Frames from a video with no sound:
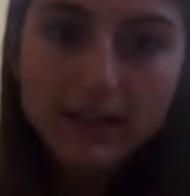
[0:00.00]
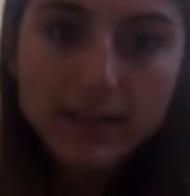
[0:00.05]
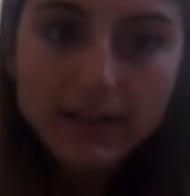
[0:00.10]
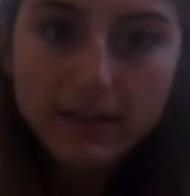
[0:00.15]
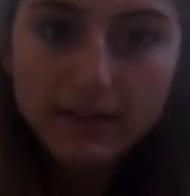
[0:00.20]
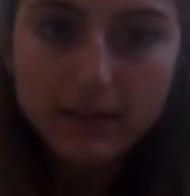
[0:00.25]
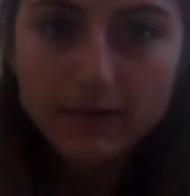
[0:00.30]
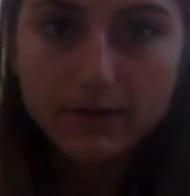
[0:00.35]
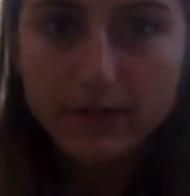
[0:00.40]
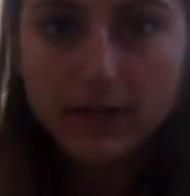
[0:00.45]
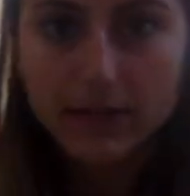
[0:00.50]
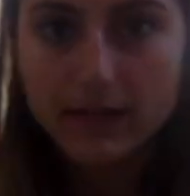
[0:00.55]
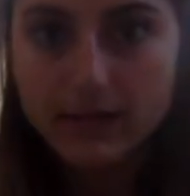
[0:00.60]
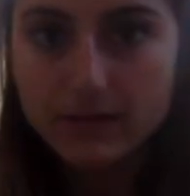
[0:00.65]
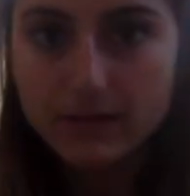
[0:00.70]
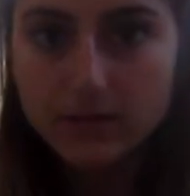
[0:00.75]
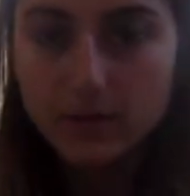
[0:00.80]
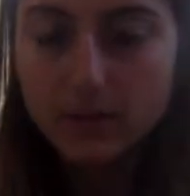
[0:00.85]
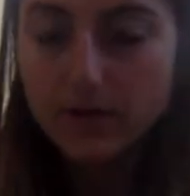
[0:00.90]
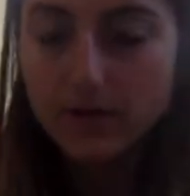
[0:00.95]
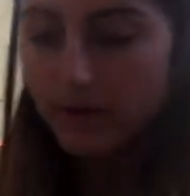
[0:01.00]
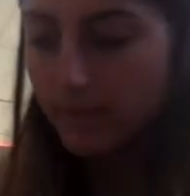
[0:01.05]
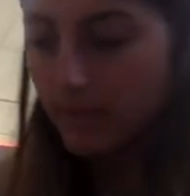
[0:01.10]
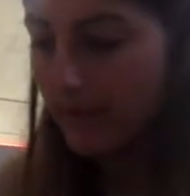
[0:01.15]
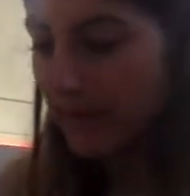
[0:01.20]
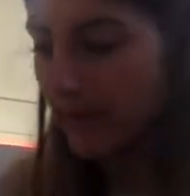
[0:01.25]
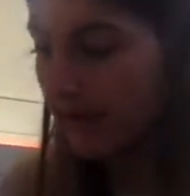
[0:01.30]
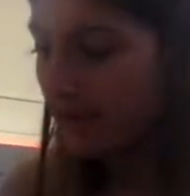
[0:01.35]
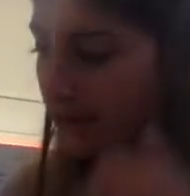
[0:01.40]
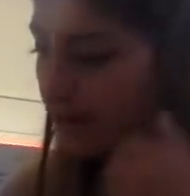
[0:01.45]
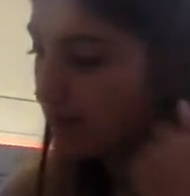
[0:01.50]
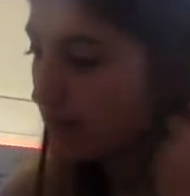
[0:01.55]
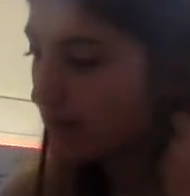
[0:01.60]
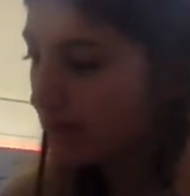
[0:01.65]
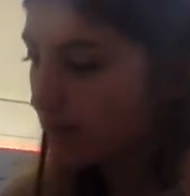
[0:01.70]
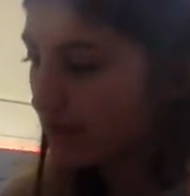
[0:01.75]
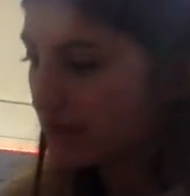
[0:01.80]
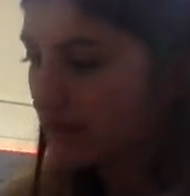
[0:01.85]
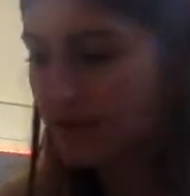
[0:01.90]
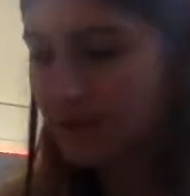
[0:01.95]
Hello guys, welcome back.
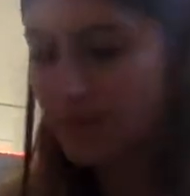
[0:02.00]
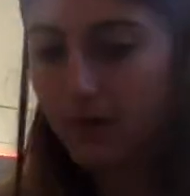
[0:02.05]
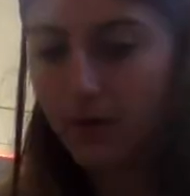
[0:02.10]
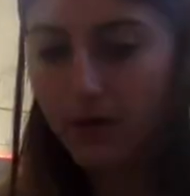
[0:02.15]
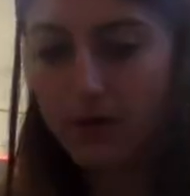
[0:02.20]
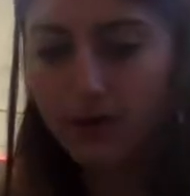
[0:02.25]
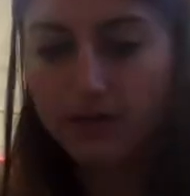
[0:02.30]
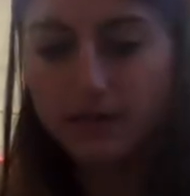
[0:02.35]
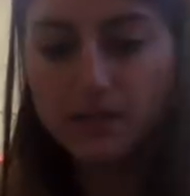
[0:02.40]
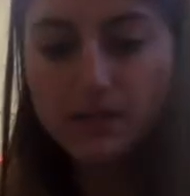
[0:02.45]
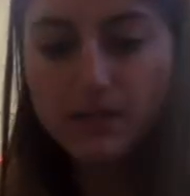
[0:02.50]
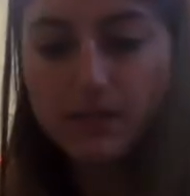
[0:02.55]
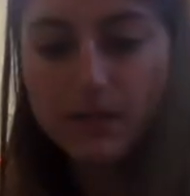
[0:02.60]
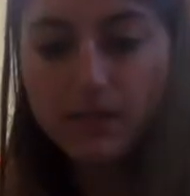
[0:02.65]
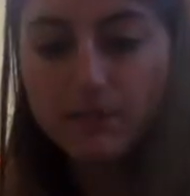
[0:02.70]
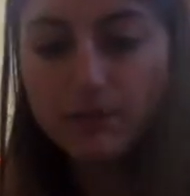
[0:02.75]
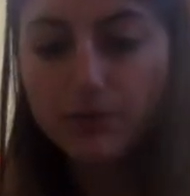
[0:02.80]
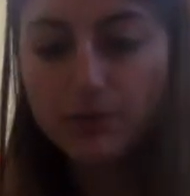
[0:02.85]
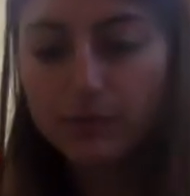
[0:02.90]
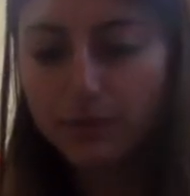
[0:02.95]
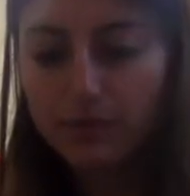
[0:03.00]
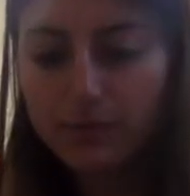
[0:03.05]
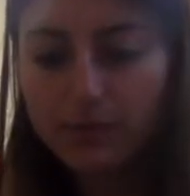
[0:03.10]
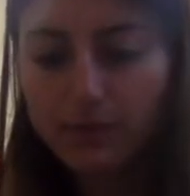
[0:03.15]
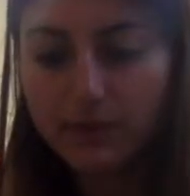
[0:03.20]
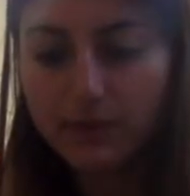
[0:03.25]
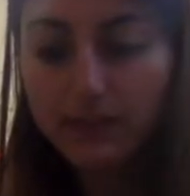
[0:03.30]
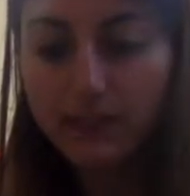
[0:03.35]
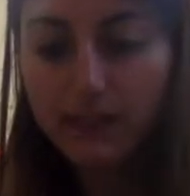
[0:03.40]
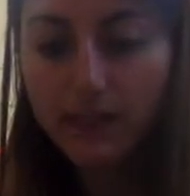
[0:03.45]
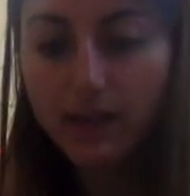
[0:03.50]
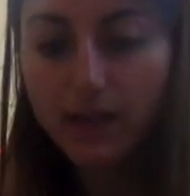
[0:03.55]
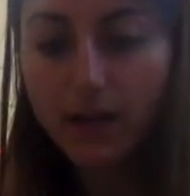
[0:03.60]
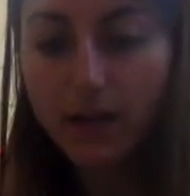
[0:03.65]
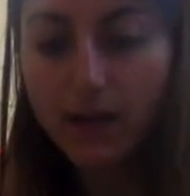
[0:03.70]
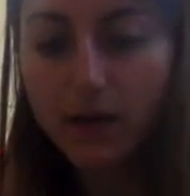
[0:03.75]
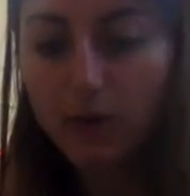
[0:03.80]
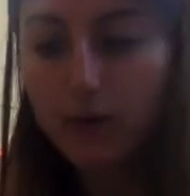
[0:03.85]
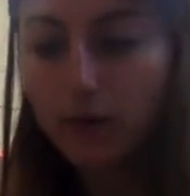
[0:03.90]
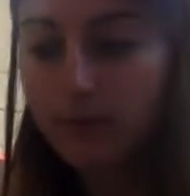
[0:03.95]
This is part of step 2, building
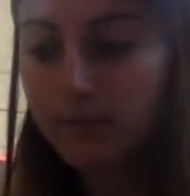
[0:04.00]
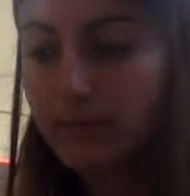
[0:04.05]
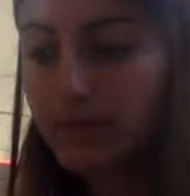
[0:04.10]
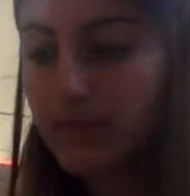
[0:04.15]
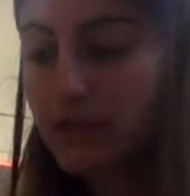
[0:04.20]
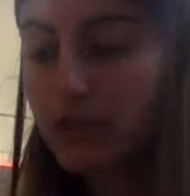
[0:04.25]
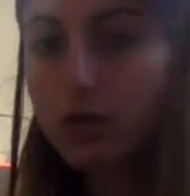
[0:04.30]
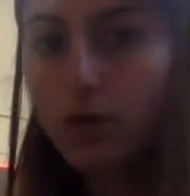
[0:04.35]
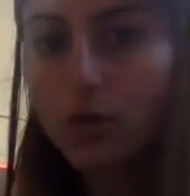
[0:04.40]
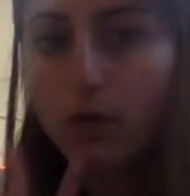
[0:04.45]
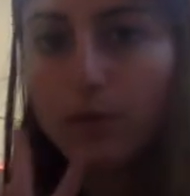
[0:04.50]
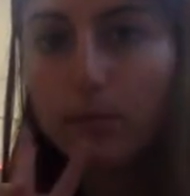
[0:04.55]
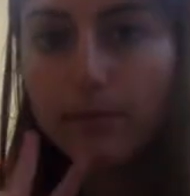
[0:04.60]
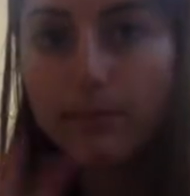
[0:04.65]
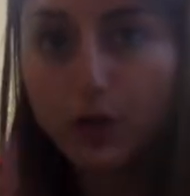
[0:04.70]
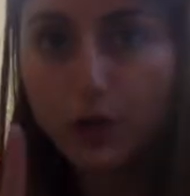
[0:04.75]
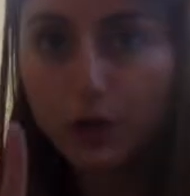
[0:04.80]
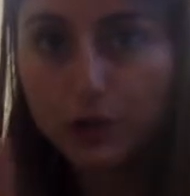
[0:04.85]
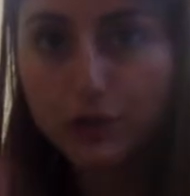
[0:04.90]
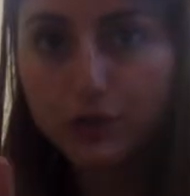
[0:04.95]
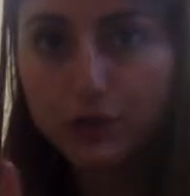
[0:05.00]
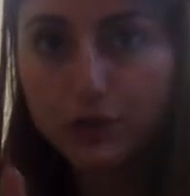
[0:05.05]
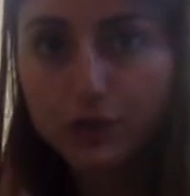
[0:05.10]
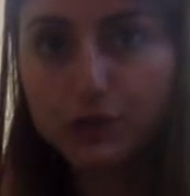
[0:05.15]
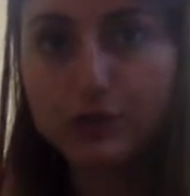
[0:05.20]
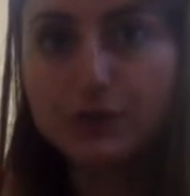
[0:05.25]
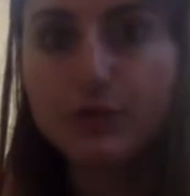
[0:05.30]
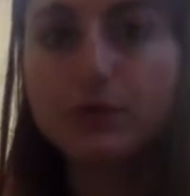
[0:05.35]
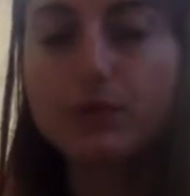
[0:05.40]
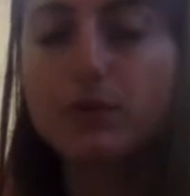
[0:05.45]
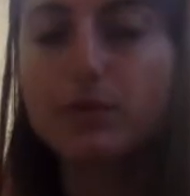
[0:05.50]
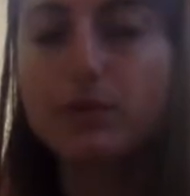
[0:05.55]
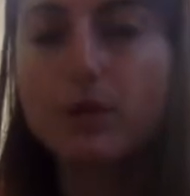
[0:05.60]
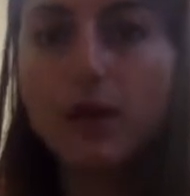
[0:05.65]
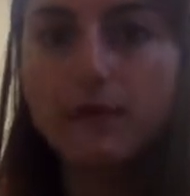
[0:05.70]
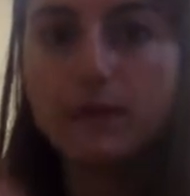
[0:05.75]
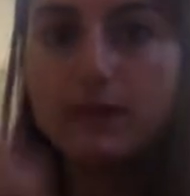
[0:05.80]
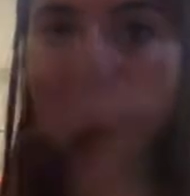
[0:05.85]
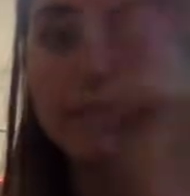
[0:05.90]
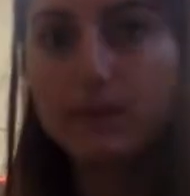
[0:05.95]
our midsole part 2. So if you
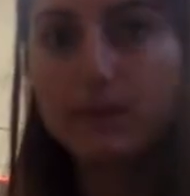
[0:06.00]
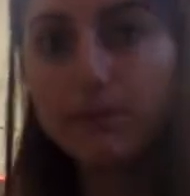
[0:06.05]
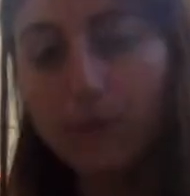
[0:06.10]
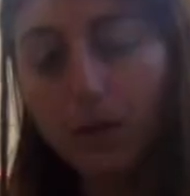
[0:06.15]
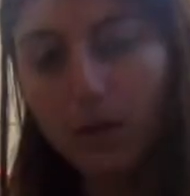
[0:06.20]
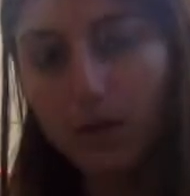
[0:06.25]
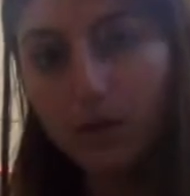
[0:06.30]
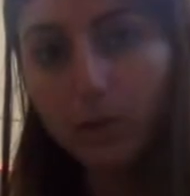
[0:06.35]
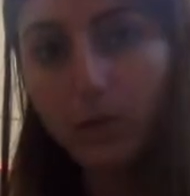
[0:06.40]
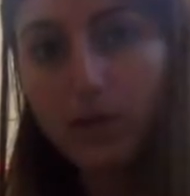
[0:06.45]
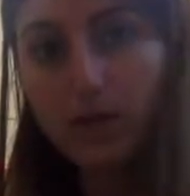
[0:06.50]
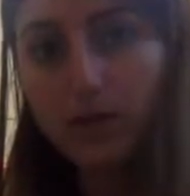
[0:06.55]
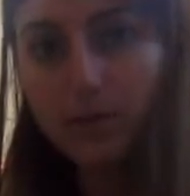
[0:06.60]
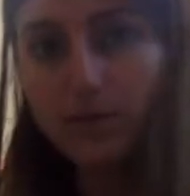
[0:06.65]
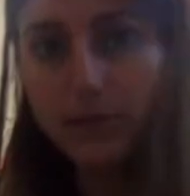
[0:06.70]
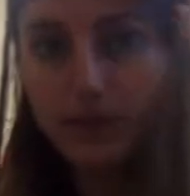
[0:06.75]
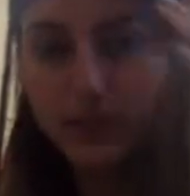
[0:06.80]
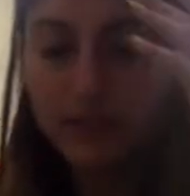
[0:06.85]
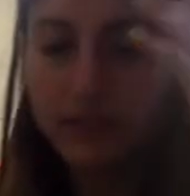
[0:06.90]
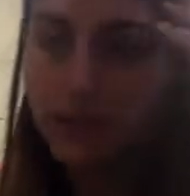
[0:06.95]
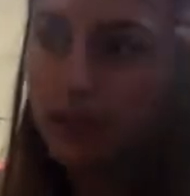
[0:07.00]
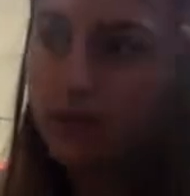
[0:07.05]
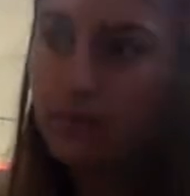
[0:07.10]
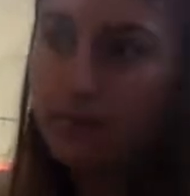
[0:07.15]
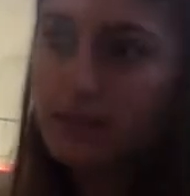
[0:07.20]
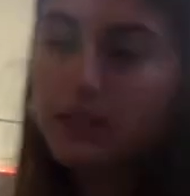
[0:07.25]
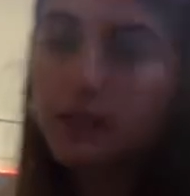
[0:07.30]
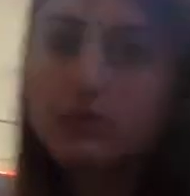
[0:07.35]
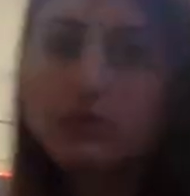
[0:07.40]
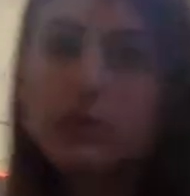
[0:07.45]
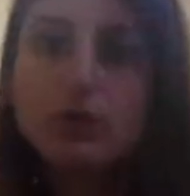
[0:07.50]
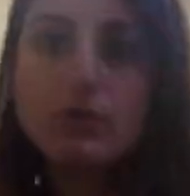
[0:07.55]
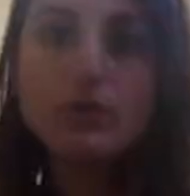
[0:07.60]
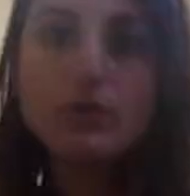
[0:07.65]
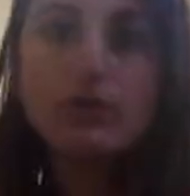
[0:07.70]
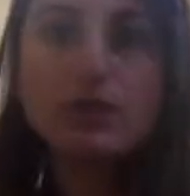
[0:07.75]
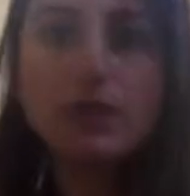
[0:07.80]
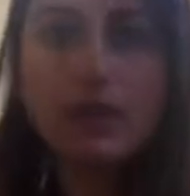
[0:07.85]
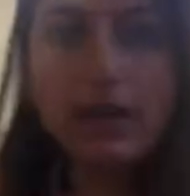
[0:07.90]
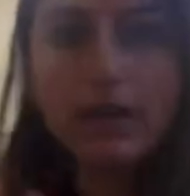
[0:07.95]
haven't seen part 1 of building our
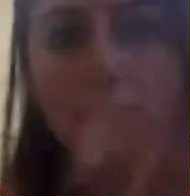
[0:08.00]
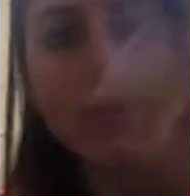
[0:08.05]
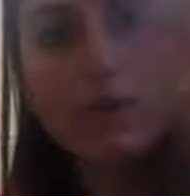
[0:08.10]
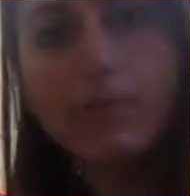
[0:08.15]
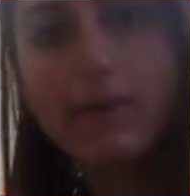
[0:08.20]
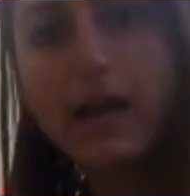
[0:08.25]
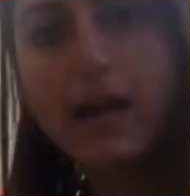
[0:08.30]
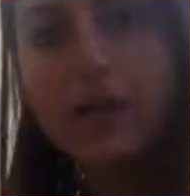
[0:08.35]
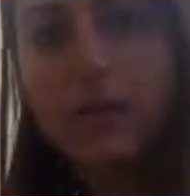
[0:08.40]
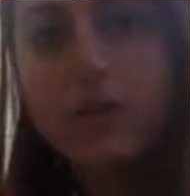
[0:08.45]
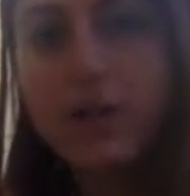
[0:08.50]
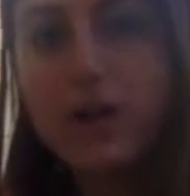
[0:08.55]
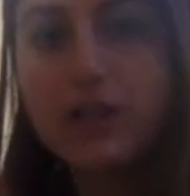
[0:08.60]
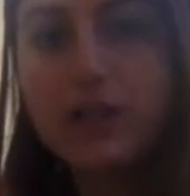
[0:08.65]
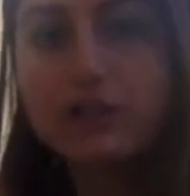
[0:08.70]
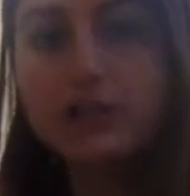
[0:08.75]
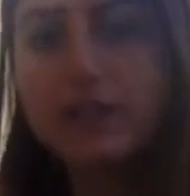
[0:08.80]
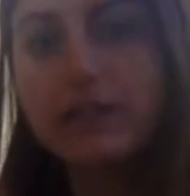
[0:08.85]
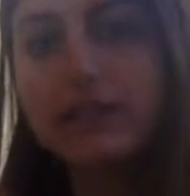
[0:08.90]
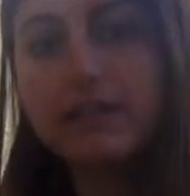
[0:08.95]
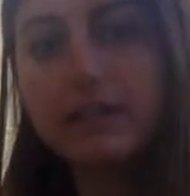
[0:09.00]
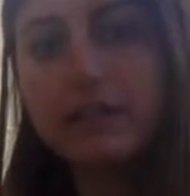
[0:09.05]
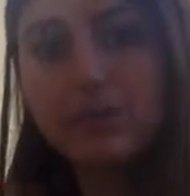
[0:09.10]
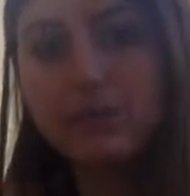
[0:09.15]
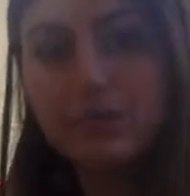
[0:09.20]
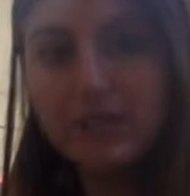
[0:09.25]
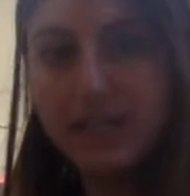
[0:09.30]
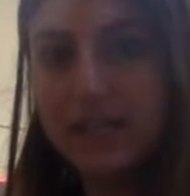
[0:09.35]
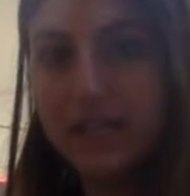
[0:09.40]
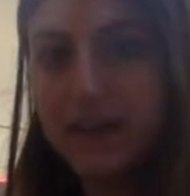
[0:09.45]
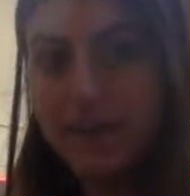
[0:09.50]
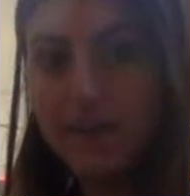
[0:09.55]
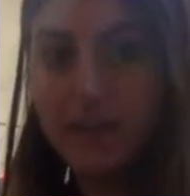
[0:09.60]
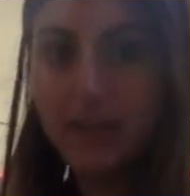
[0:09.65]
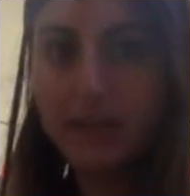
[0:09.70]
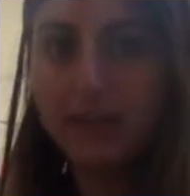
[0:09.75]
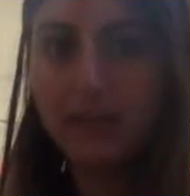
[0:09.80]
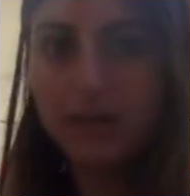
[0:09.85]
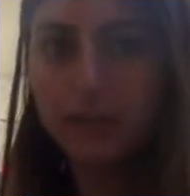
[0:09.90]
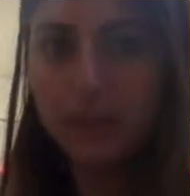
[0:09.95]
midsole, you got to go back, watch it, complete it, and
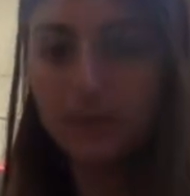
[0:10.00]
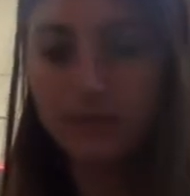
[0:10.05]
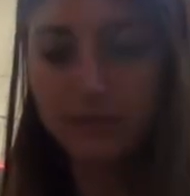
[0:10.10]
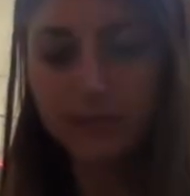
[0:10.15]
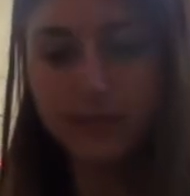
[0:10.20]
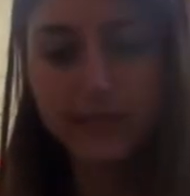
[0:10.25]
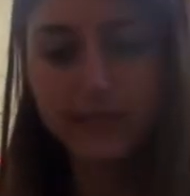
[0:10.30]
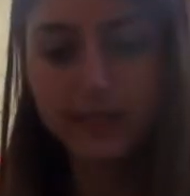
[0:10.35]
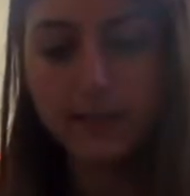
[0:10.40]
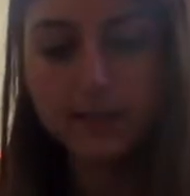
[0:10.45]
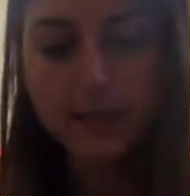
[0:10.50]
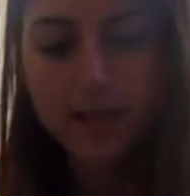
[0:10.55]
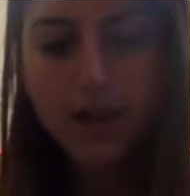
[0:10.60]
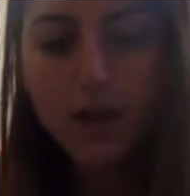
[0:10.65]
then come over here.